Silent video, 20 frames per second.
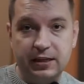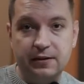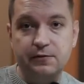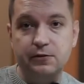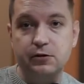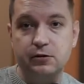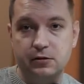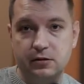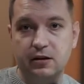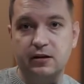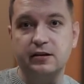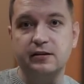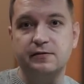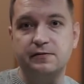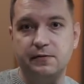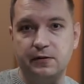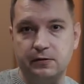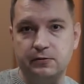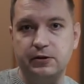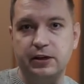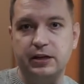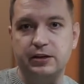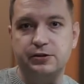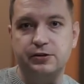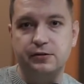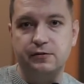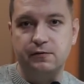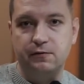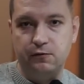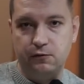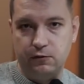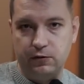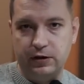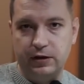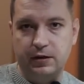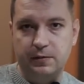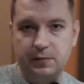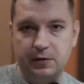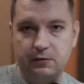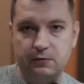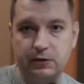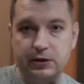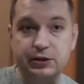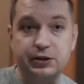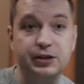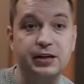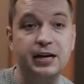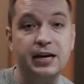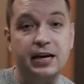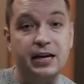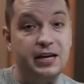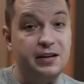give you a solid foundation for immigration.